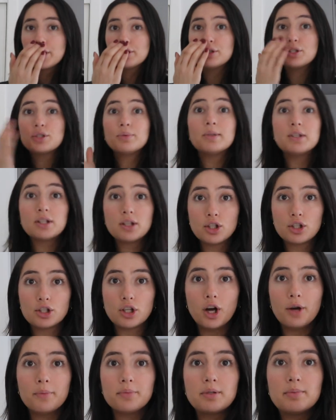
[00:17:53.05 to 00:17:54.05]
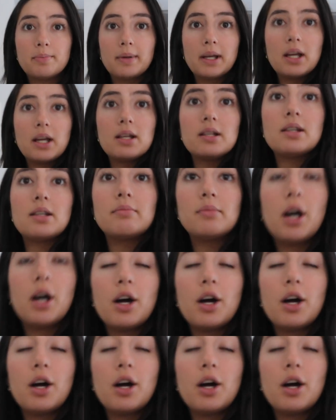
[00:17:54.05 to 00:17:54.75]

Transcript: So I just went to the shops because I'm